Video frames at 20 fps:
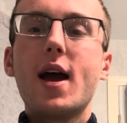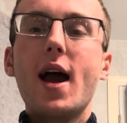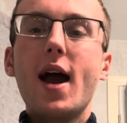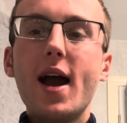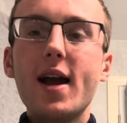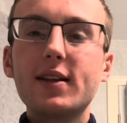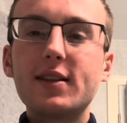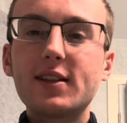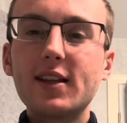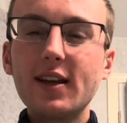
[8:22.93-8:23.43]

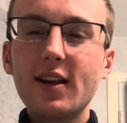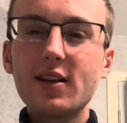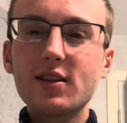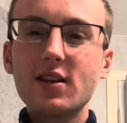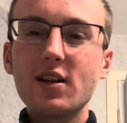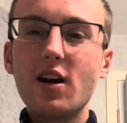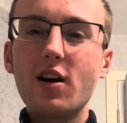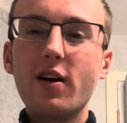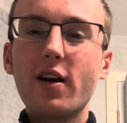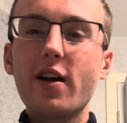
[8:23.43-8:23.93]
And she
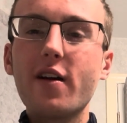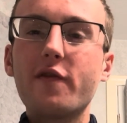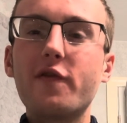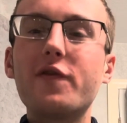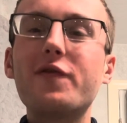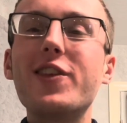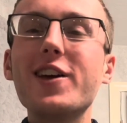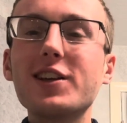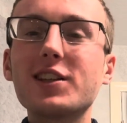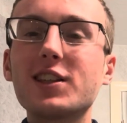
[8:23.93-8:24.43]
doesn't only
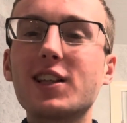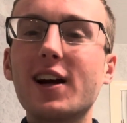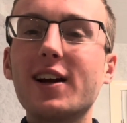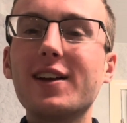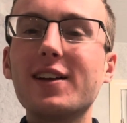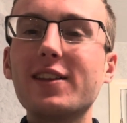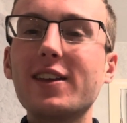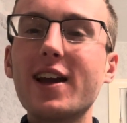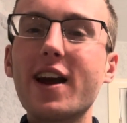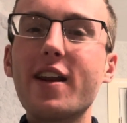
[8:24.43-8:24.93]
have this son
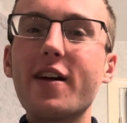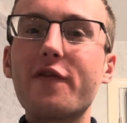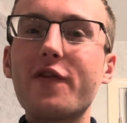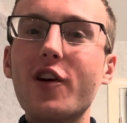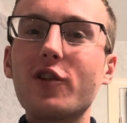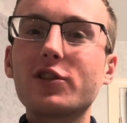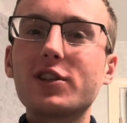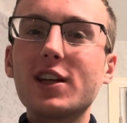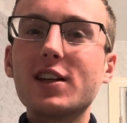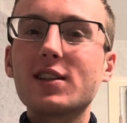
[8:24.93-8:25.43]
in the
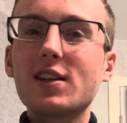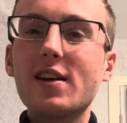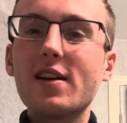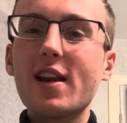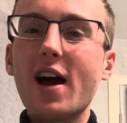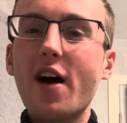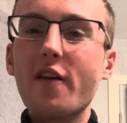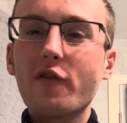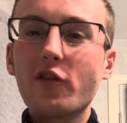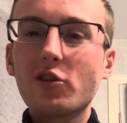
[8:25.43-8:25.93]
NFL, she has
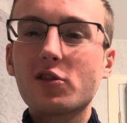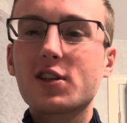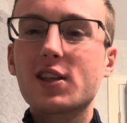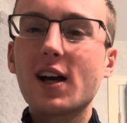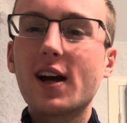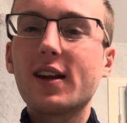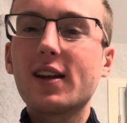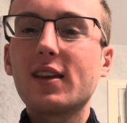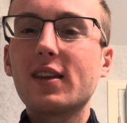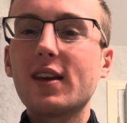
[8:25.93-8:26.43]
another
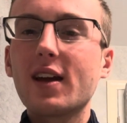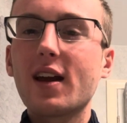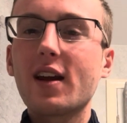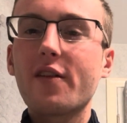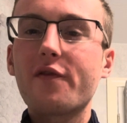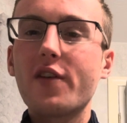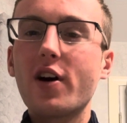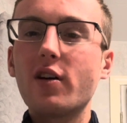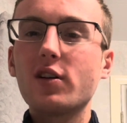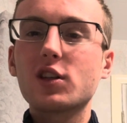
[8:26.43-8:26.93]
son in the
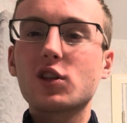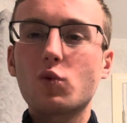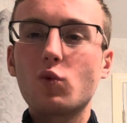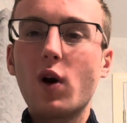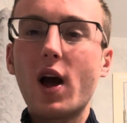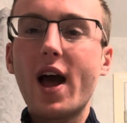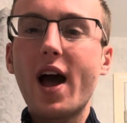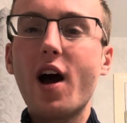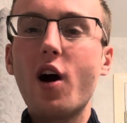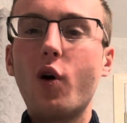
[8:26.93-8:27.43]
NFL as
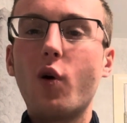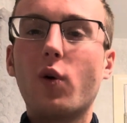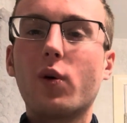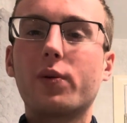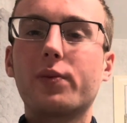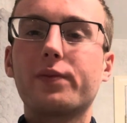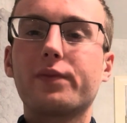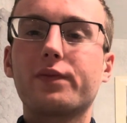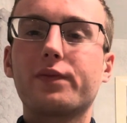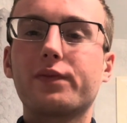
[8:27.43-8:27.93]
well.